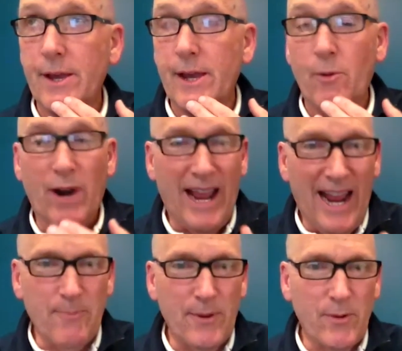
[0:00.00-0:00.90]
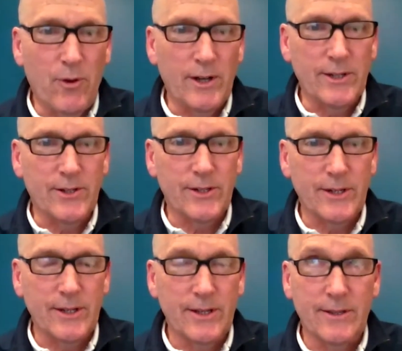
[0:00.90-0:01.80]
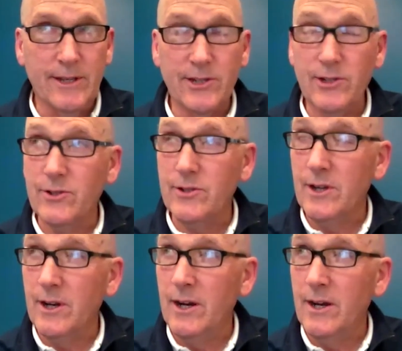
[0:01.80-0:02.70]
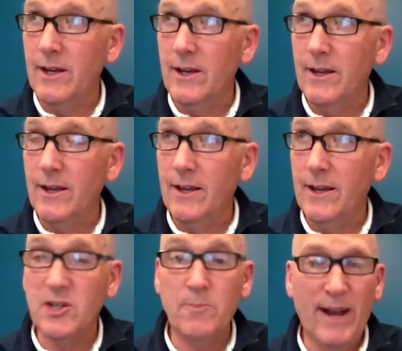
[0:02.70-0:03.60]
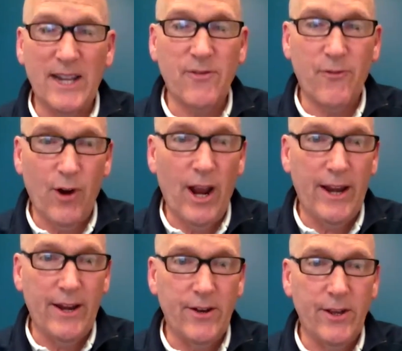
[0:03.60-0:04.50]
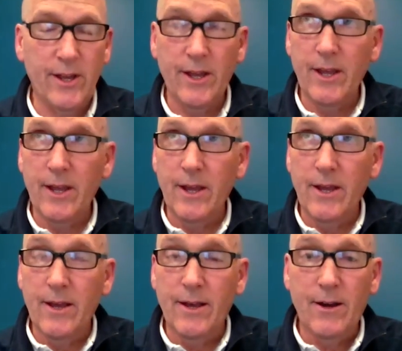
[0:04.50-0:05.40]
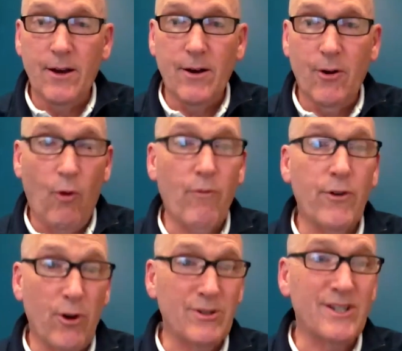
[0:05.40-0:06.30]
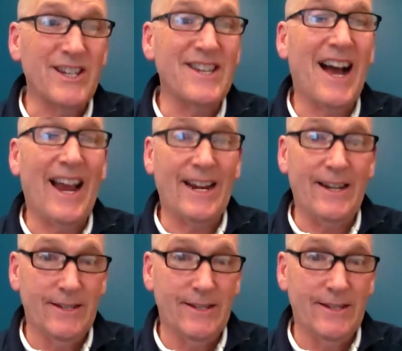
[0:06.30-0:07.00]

And what happened was, this is his best friend overdosed and died,